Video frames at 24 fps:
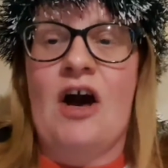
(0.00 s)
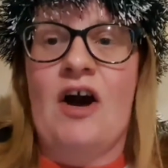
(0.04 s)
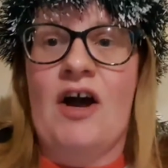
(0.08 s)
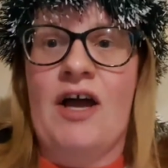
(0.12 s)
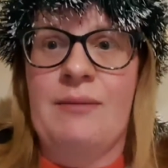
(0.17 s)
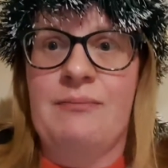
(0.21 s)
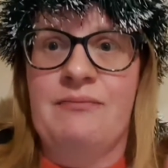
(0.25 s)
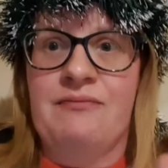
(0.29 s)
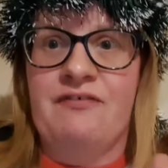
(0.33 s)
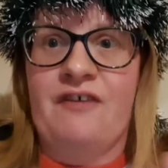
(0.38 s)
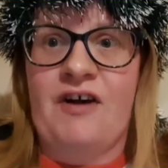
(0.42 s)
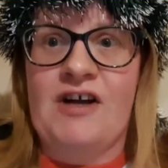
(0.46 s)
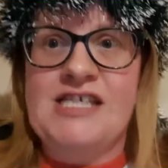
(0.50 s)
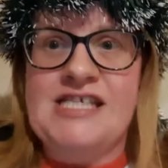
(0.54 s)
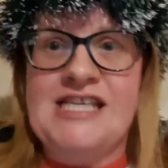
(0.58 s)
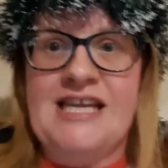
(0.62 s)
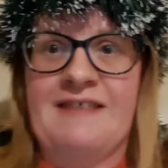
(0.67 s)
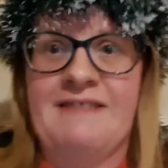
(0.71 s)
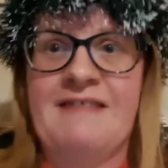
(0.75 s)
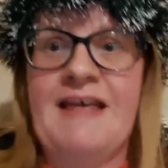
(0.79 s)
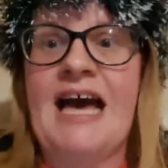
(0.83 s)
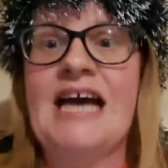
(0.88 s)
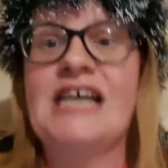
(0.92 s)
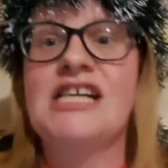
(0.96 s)
I am
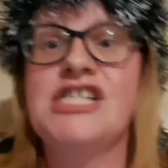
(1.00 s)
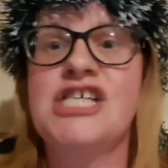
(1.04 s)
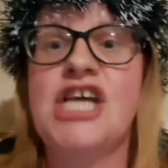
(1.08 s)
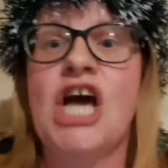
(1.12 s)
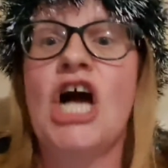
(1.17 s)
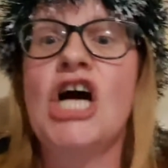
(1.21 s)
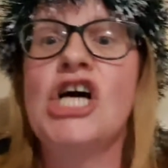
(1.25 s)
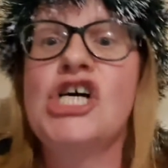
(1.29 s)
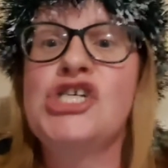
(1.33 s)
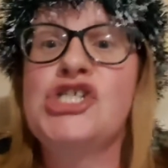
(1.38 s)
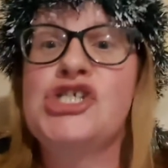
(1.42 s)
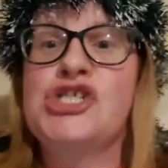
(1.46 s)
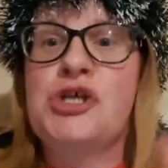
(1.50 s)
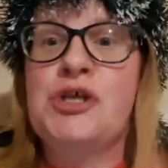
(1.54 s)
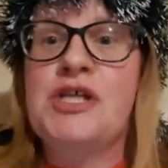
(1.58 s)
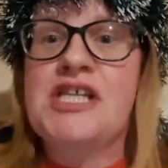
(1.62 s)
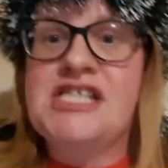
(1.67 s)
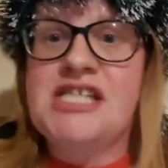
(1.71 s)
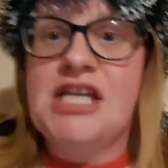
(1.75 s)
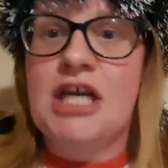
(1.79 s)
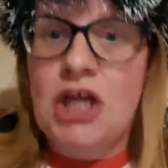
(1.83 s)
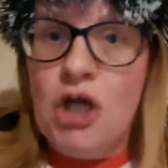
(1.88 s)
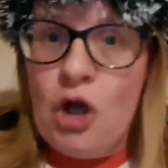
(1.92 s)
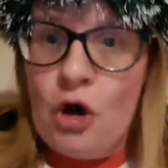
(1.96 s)
fighting that. So there's a